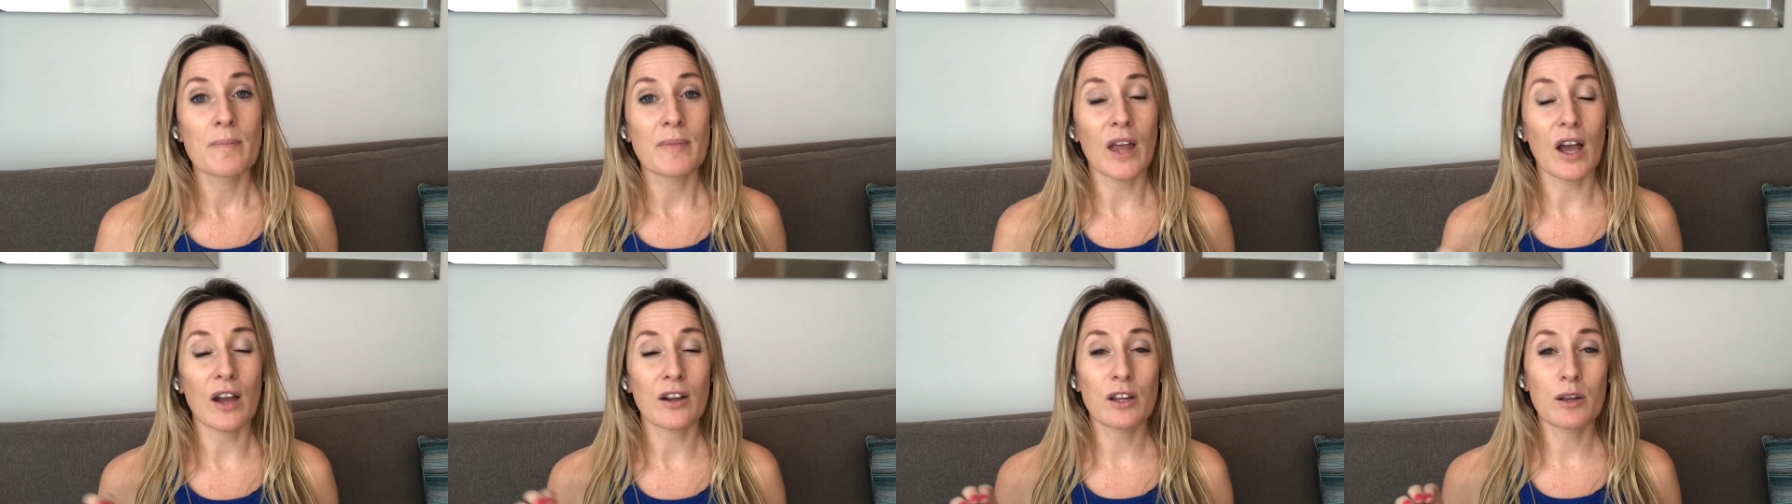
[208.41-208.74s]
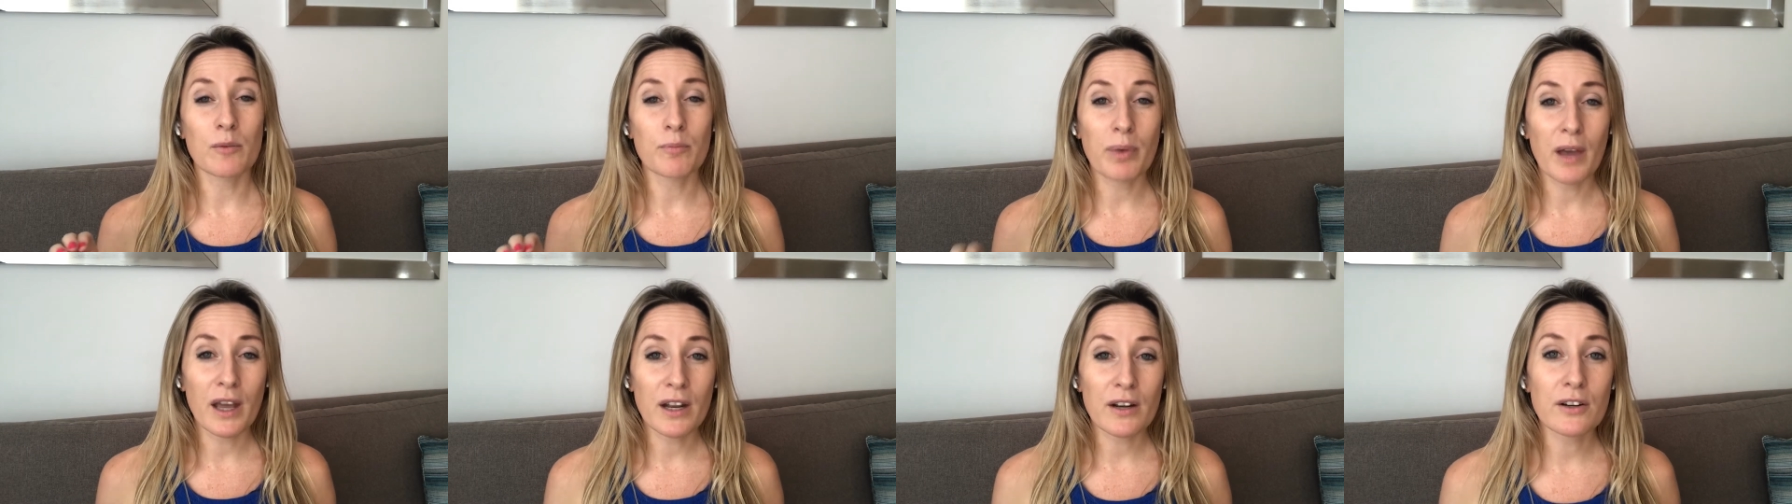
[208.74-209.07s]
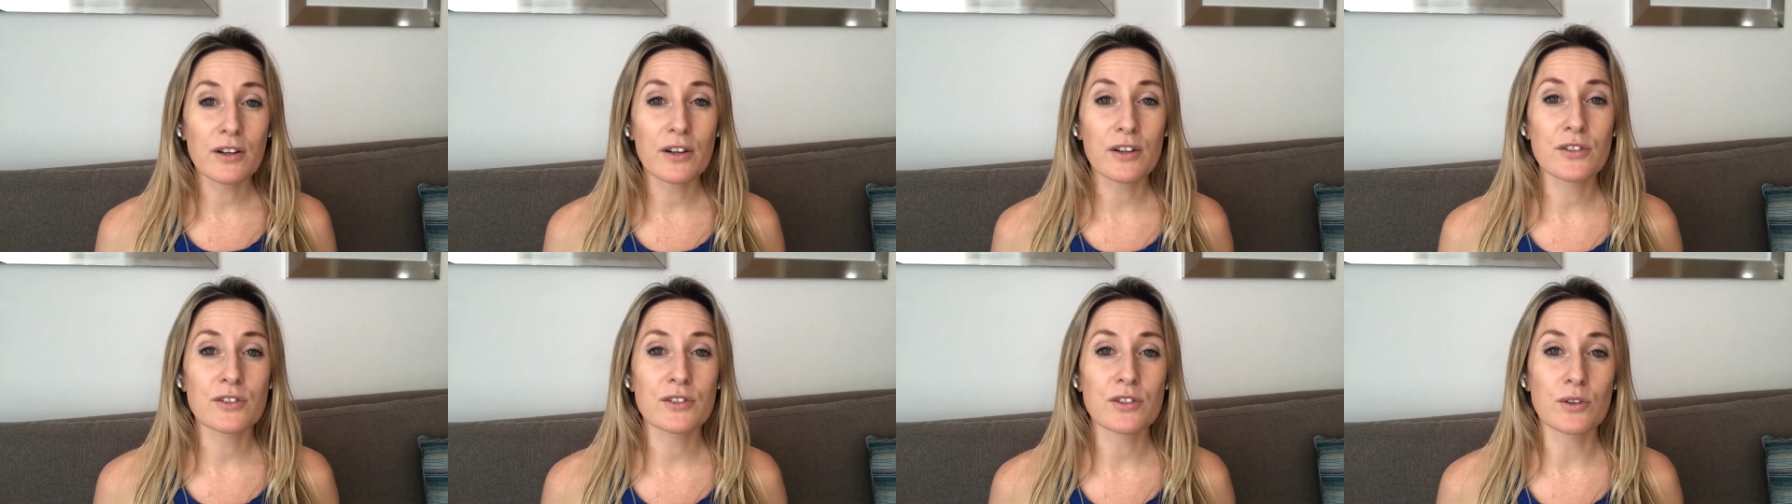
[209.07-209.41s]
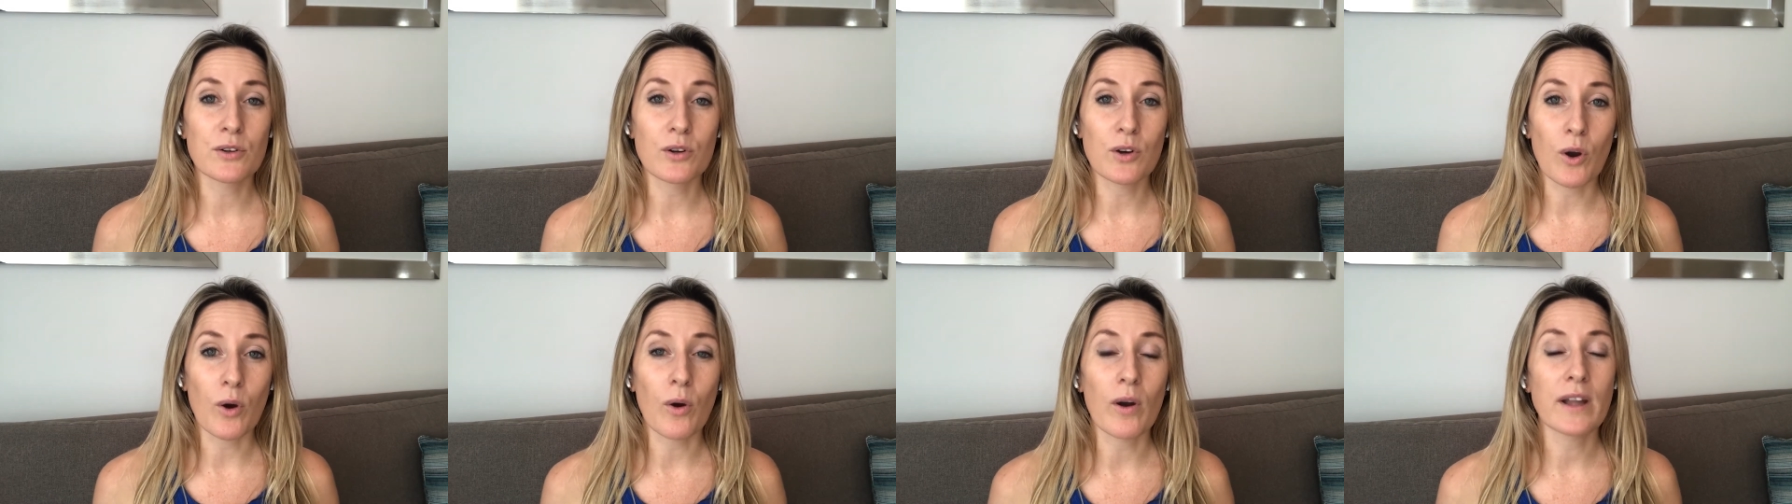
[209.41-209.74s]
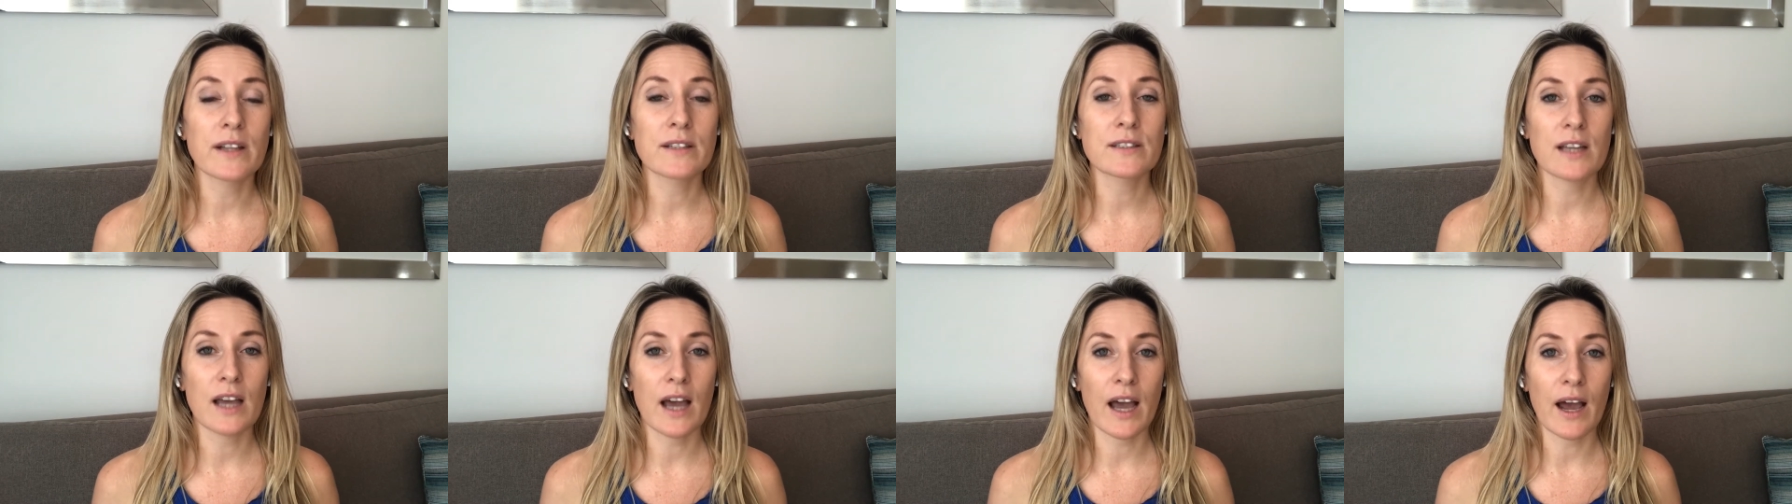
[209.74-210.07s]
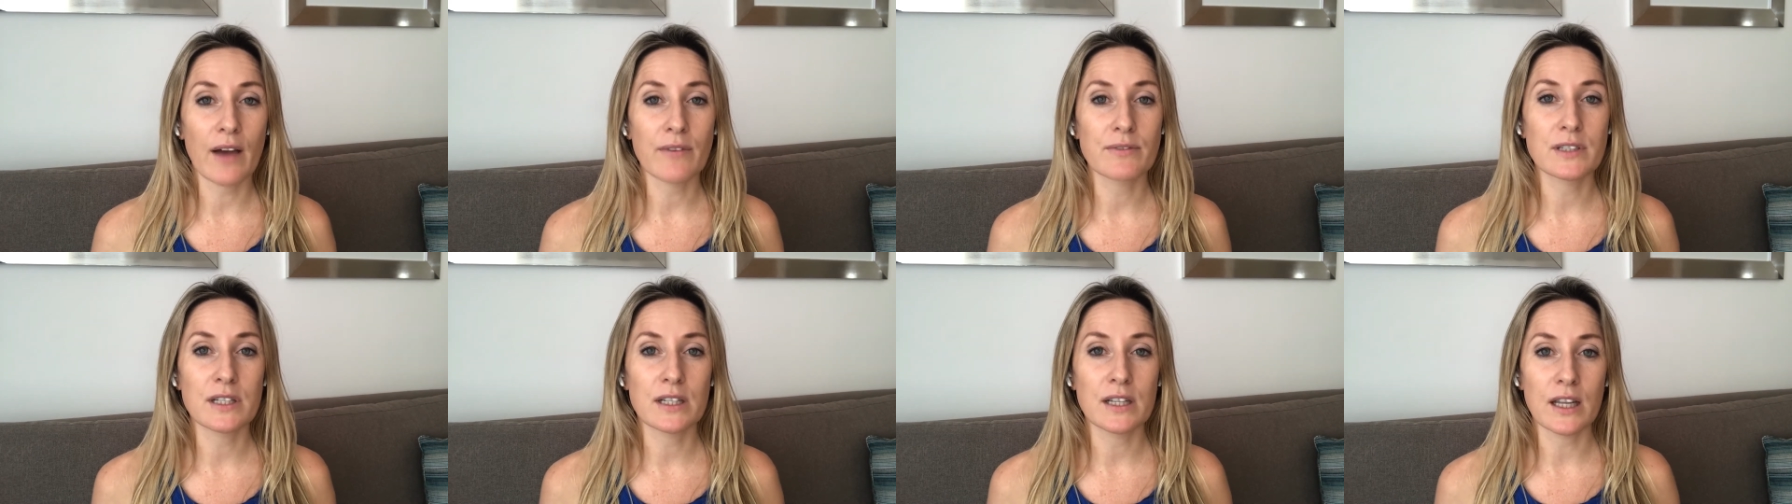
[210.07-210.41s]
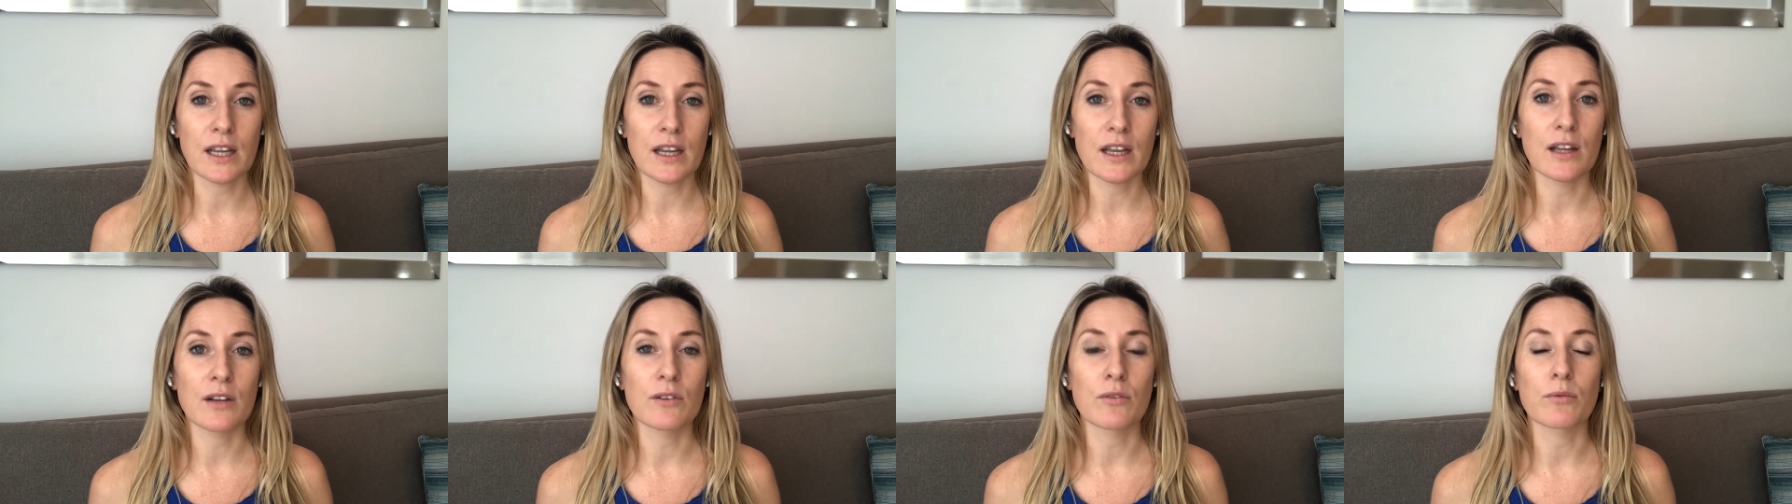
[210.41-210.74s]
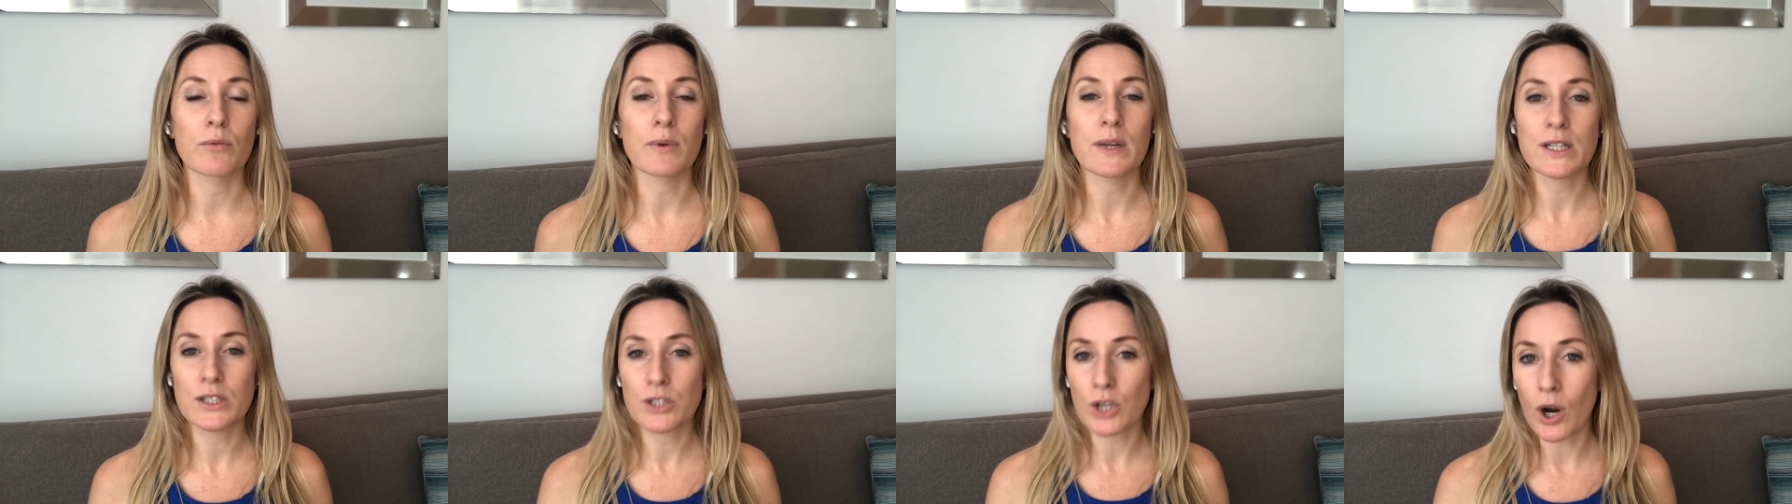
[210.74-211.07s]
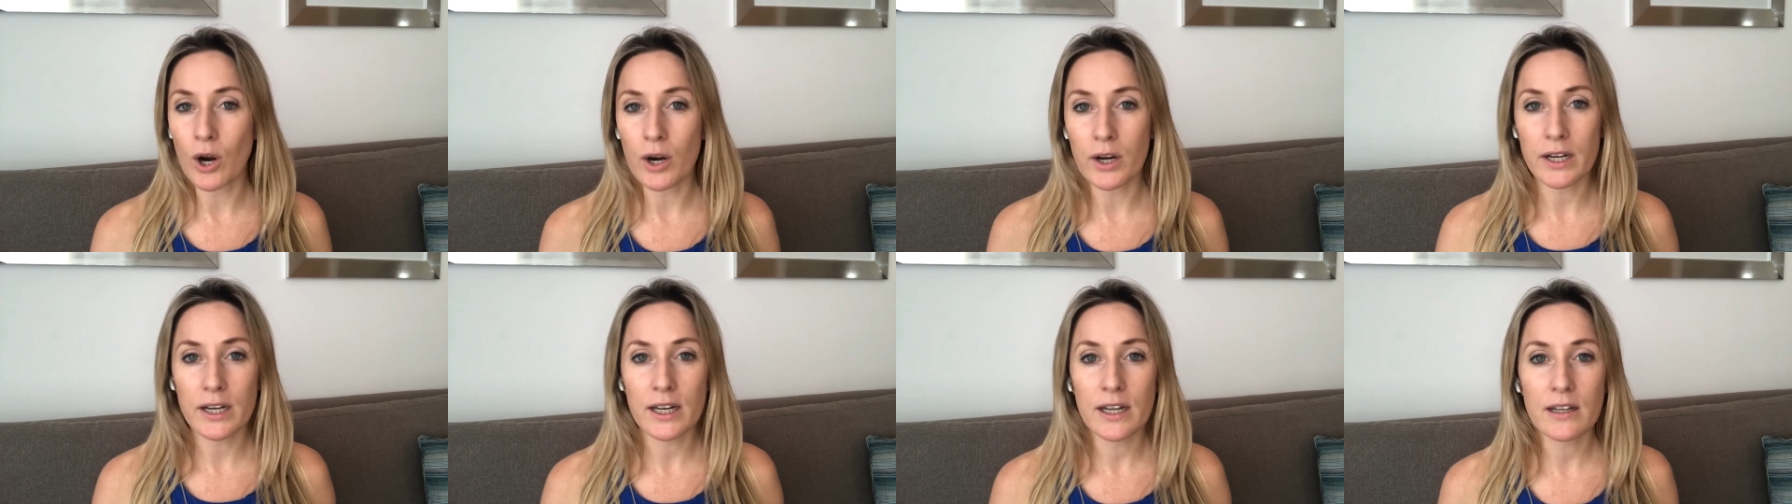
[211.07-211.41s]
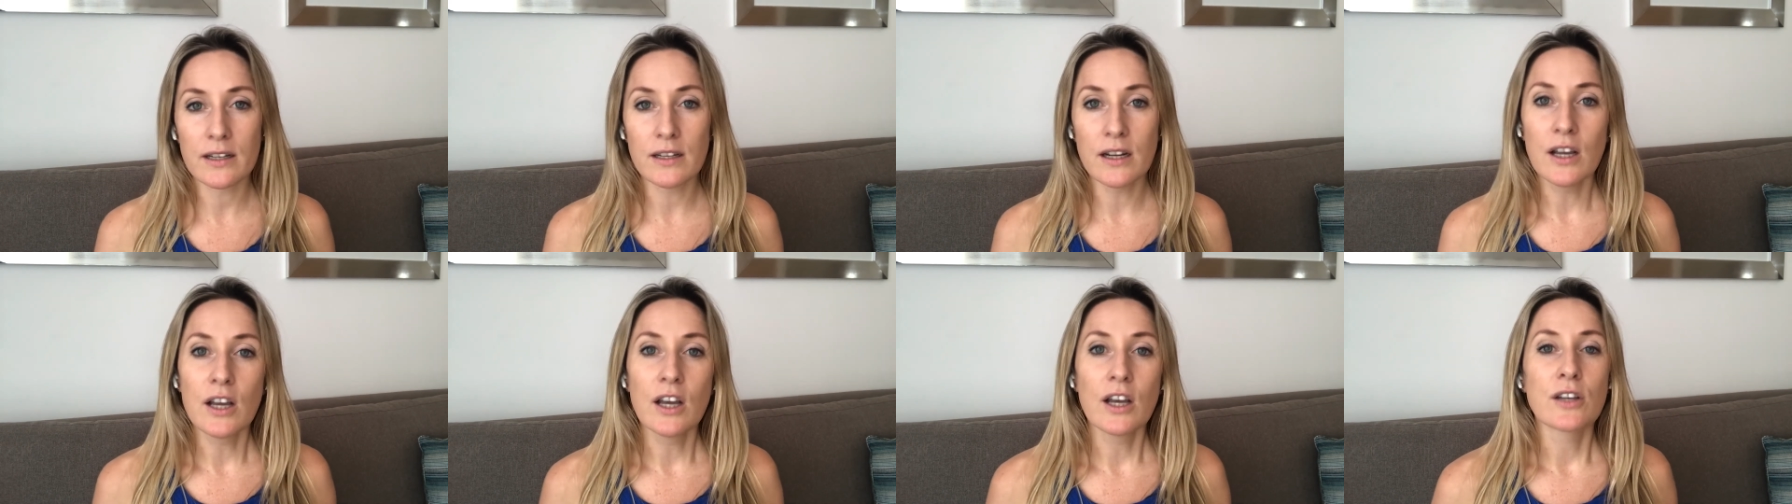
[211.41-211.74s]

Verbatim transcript: On competitors, you're going to have to get retargeted.